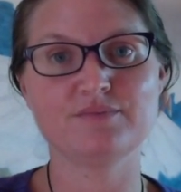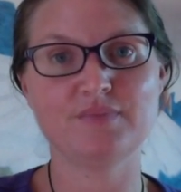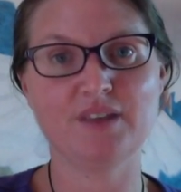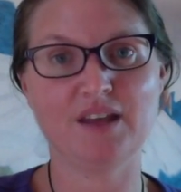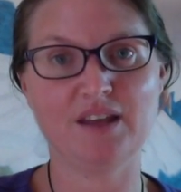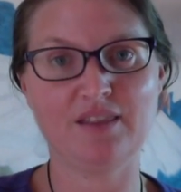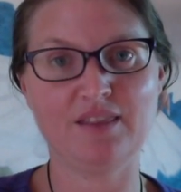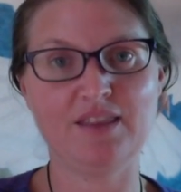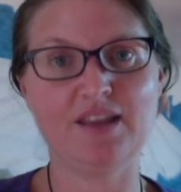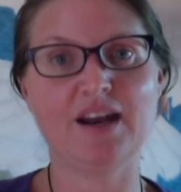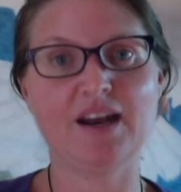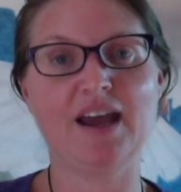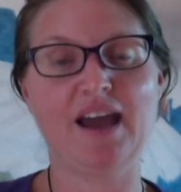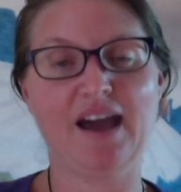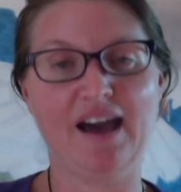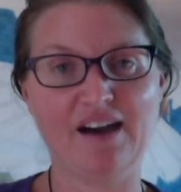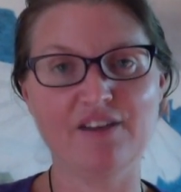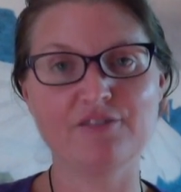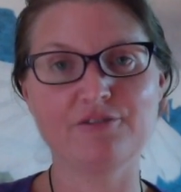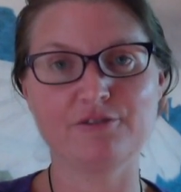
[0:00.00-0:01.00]
and that I
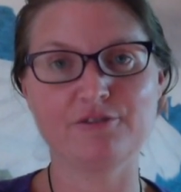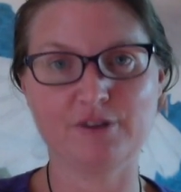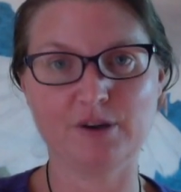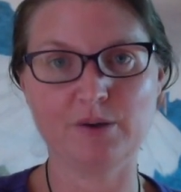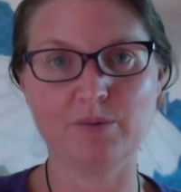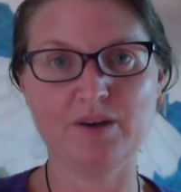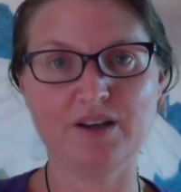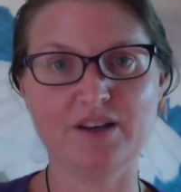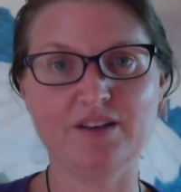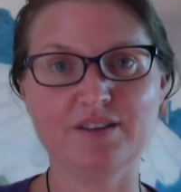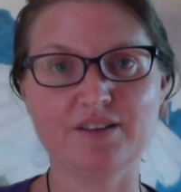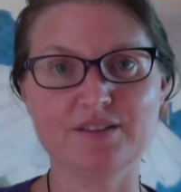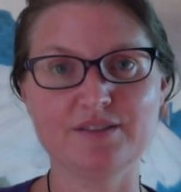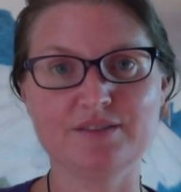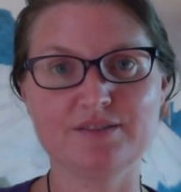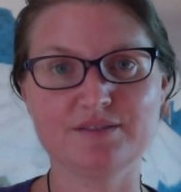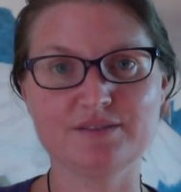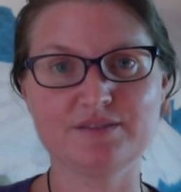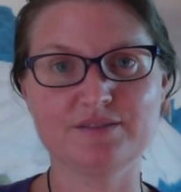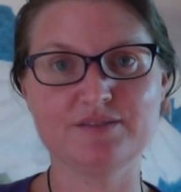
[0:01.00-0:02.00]
have free will
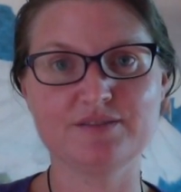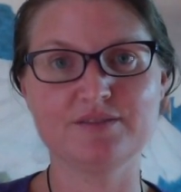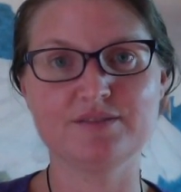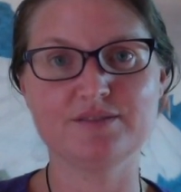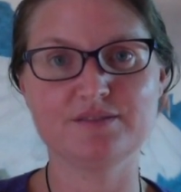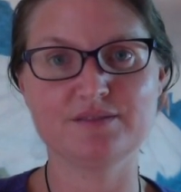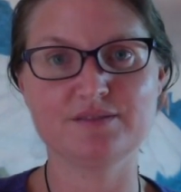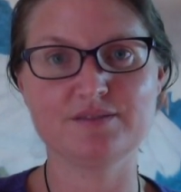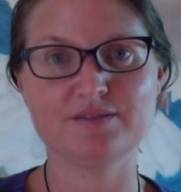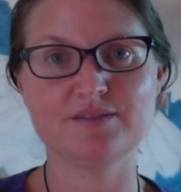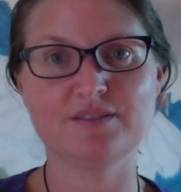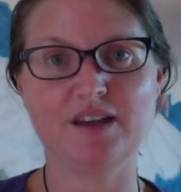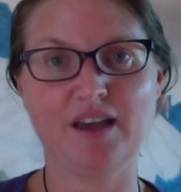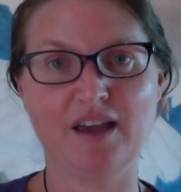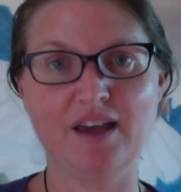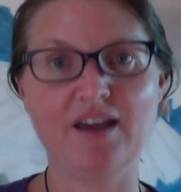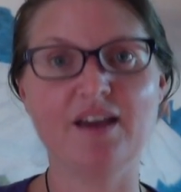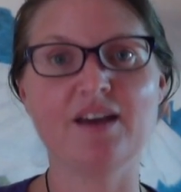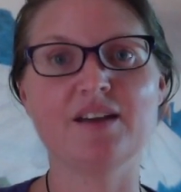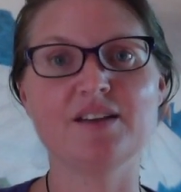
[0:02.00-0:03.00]

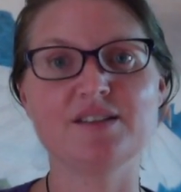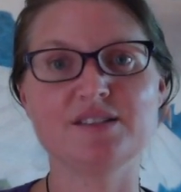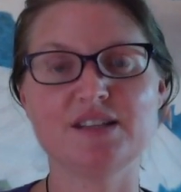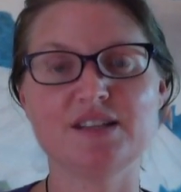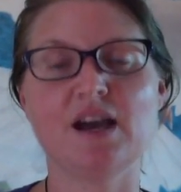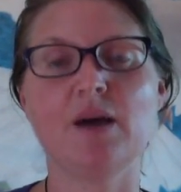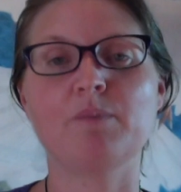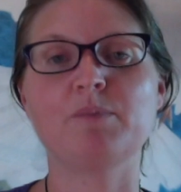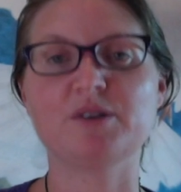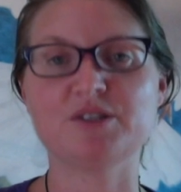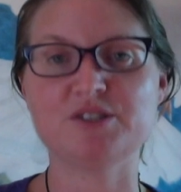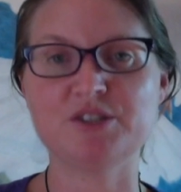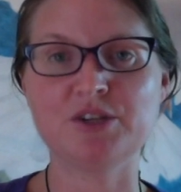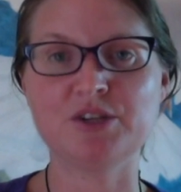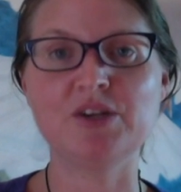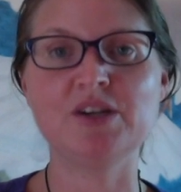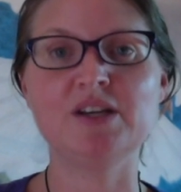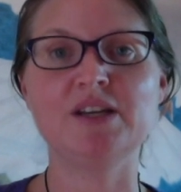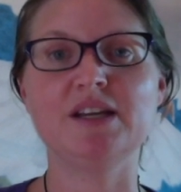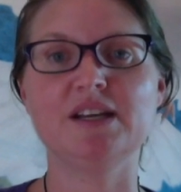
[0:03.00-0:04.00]
and the
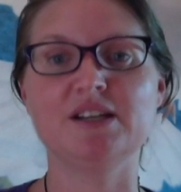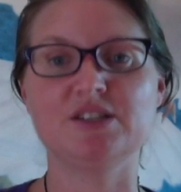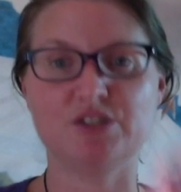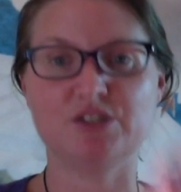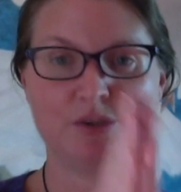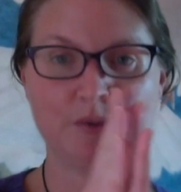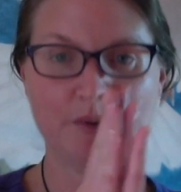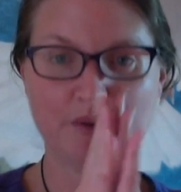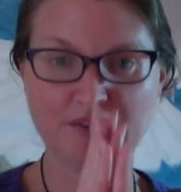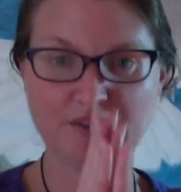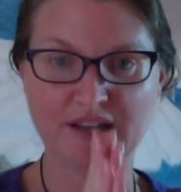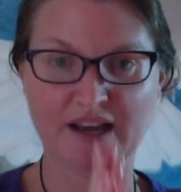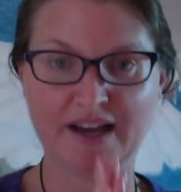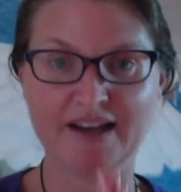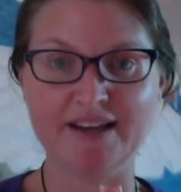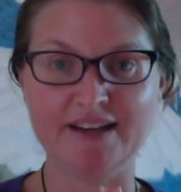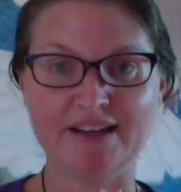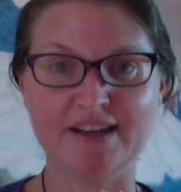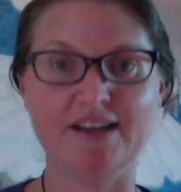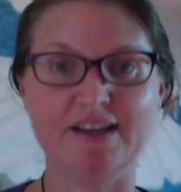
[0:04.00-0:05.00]
opportunity to
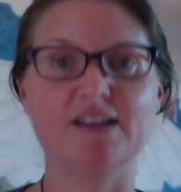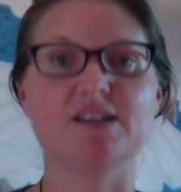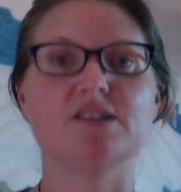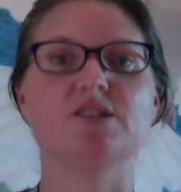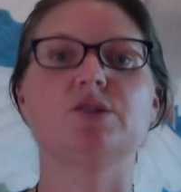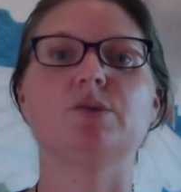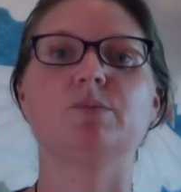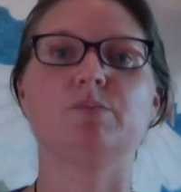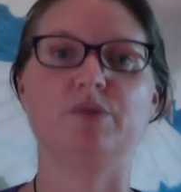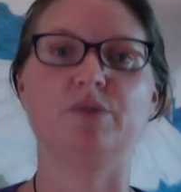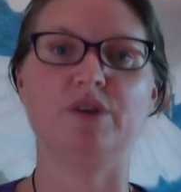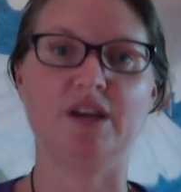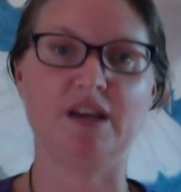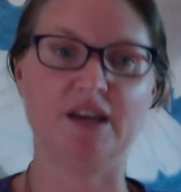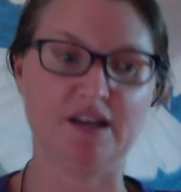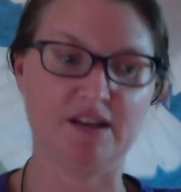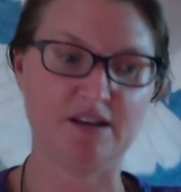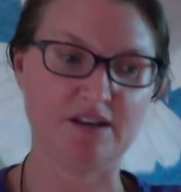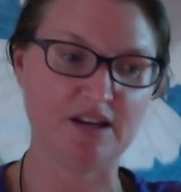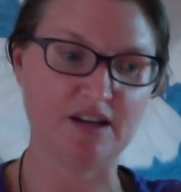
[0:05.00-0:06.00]
align it, to bring
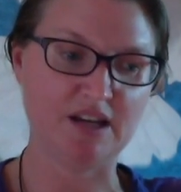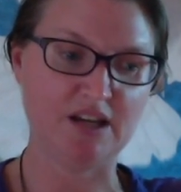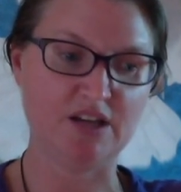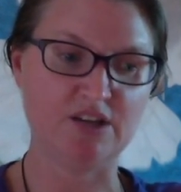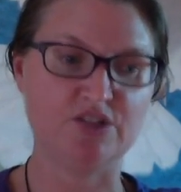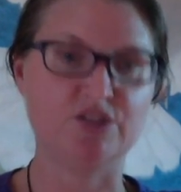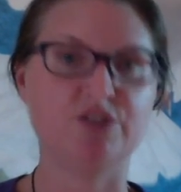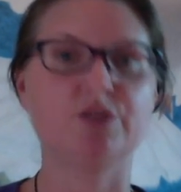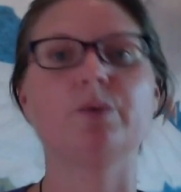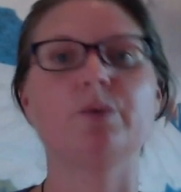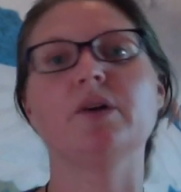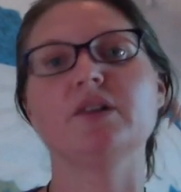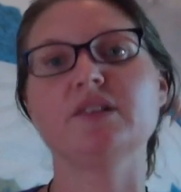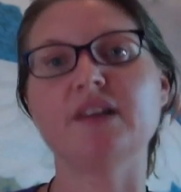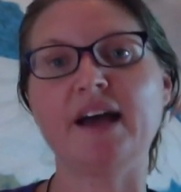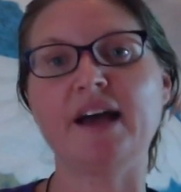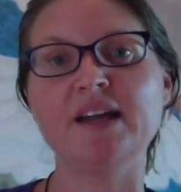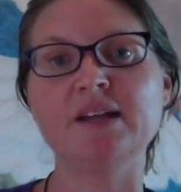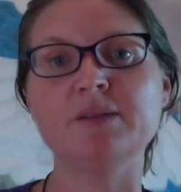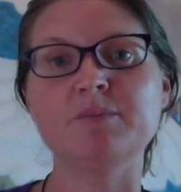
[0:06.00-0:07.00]
it into
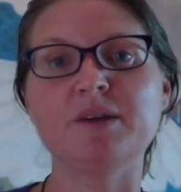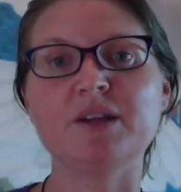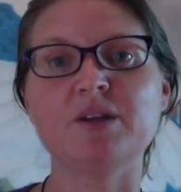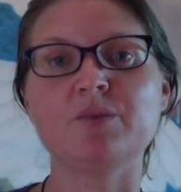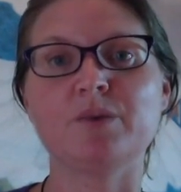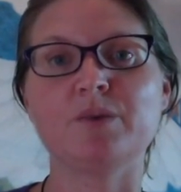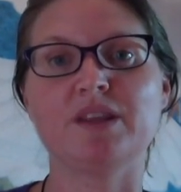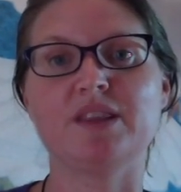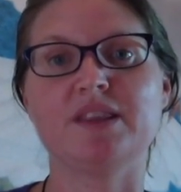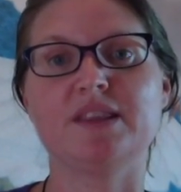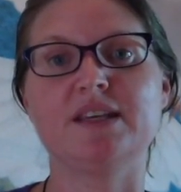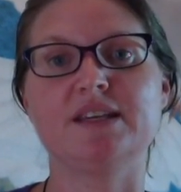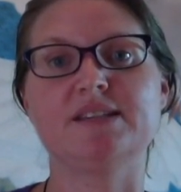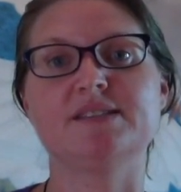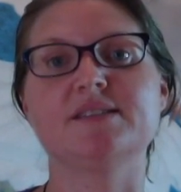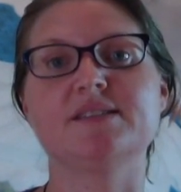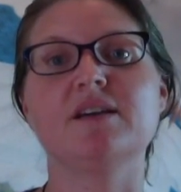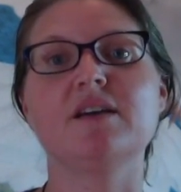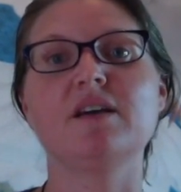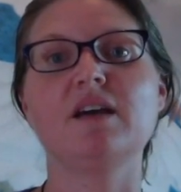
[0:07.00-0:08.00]
alignment with
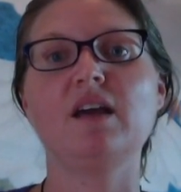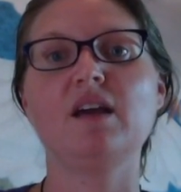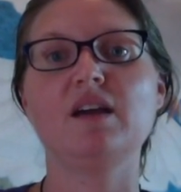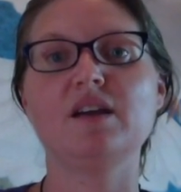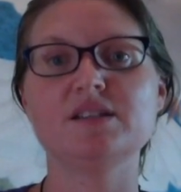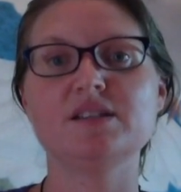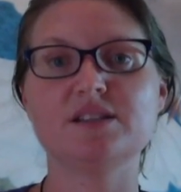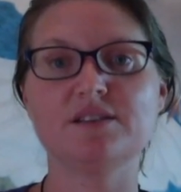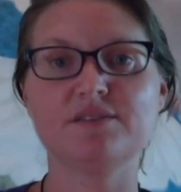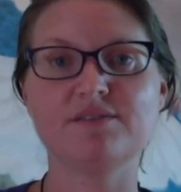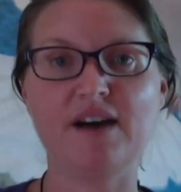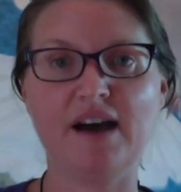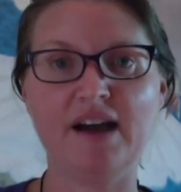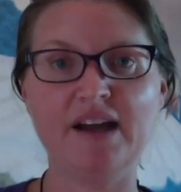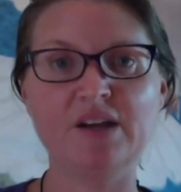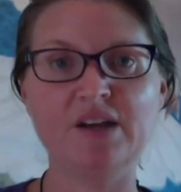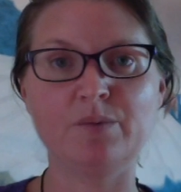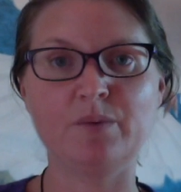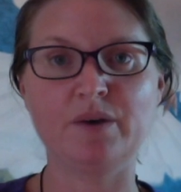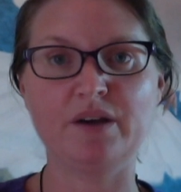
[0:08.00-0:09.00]
this
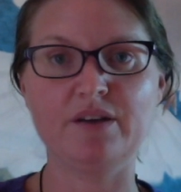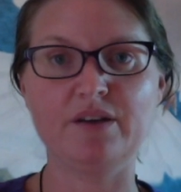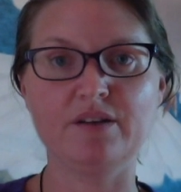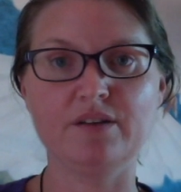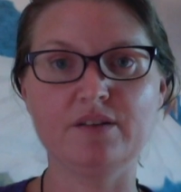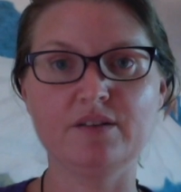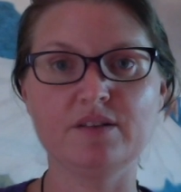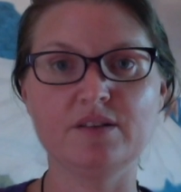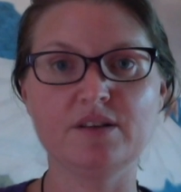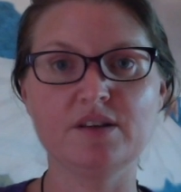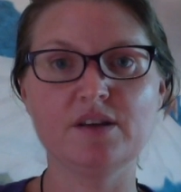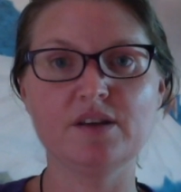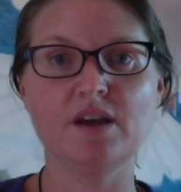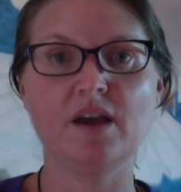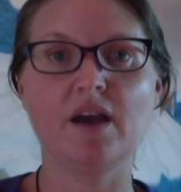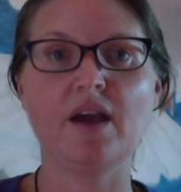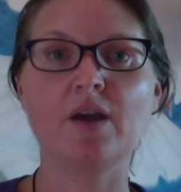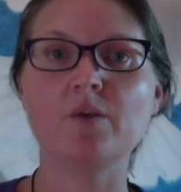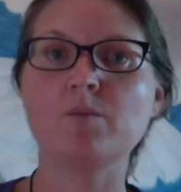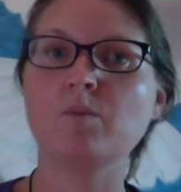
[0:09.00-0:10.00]
divine will.
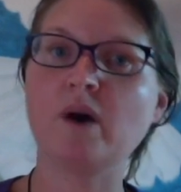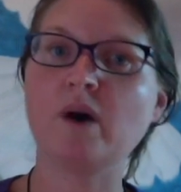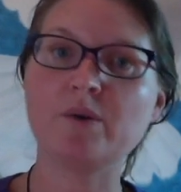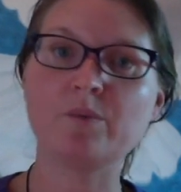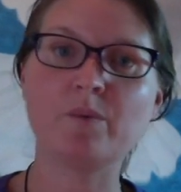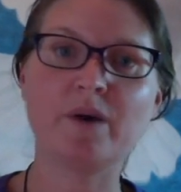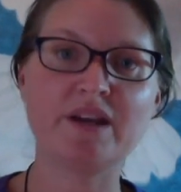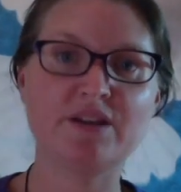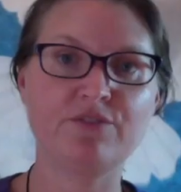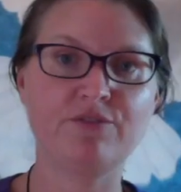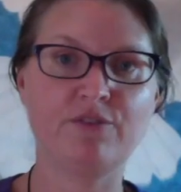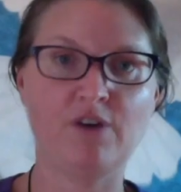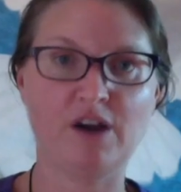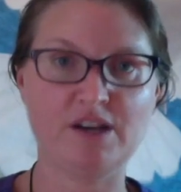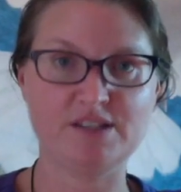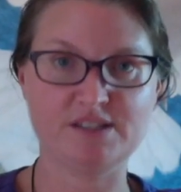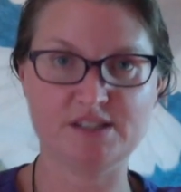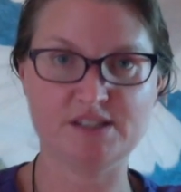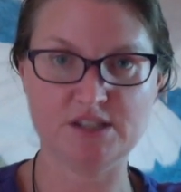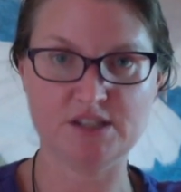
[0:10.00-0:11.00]
And one way for
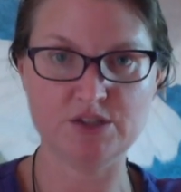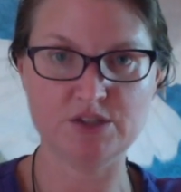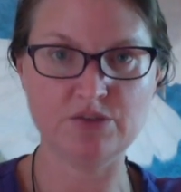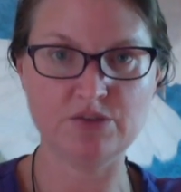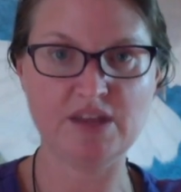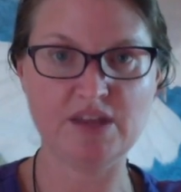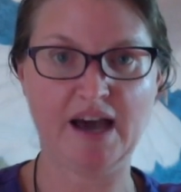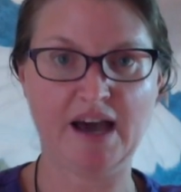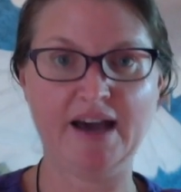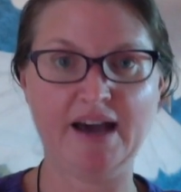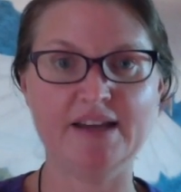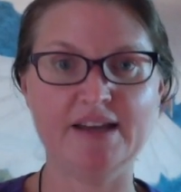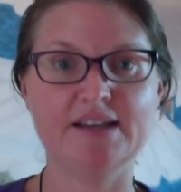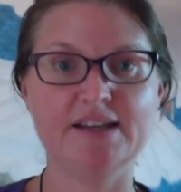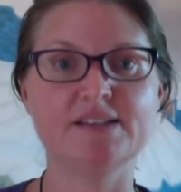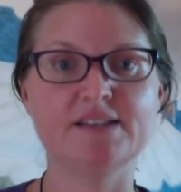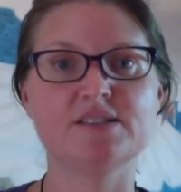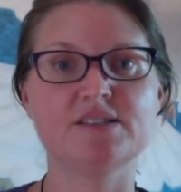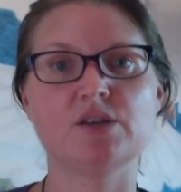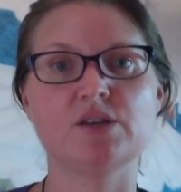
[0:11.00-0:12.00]
us to do that
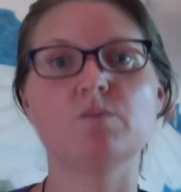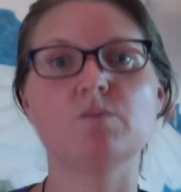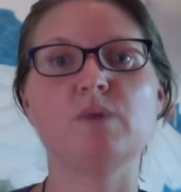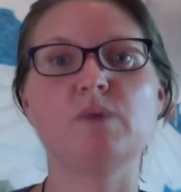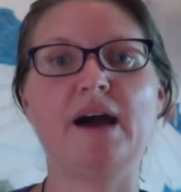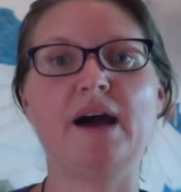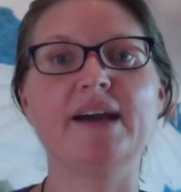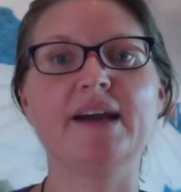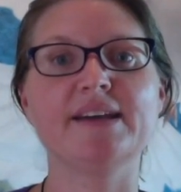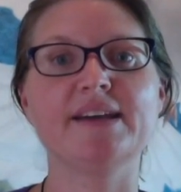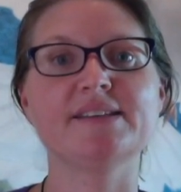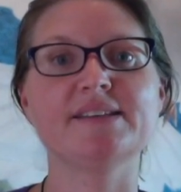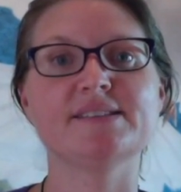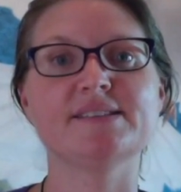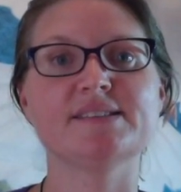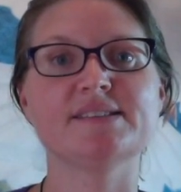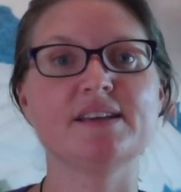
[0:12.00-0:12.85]
is to rise